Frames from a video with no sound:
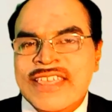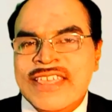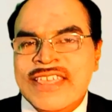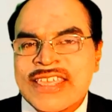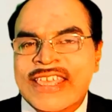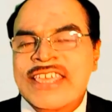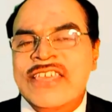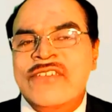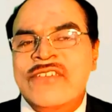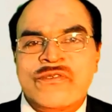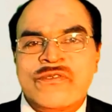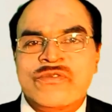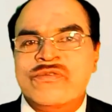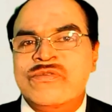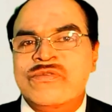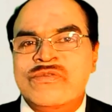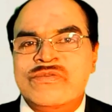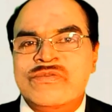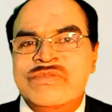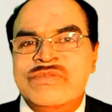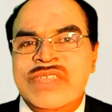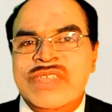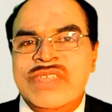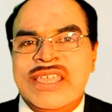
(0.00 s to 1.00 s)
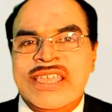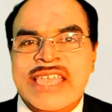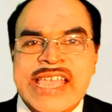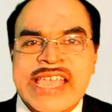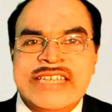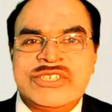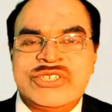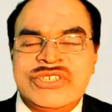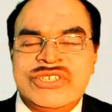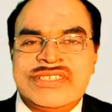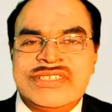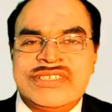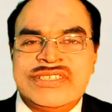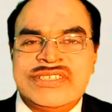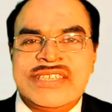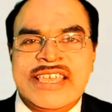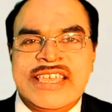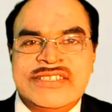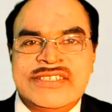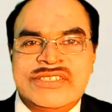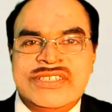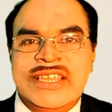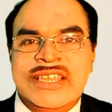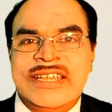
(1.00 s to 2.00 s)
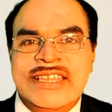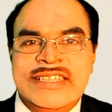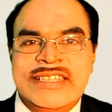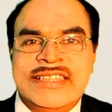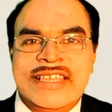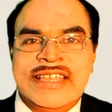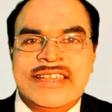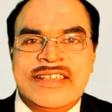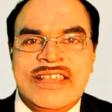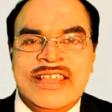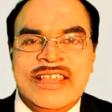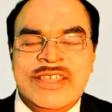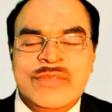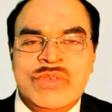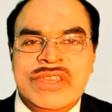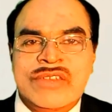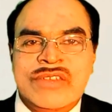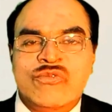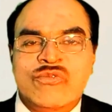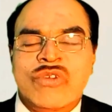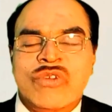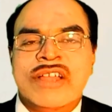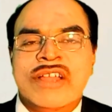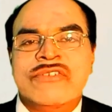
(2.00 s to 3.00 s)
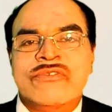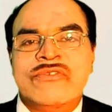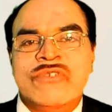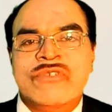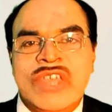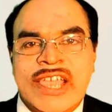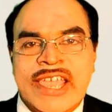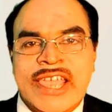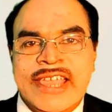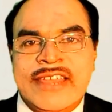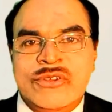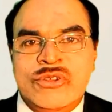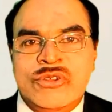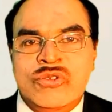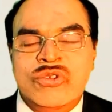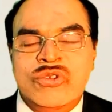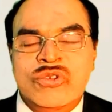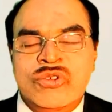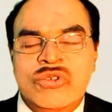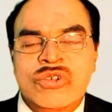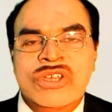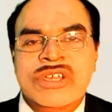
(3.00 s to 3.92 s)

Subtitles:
If the cash is exceeding that limit, what we can do.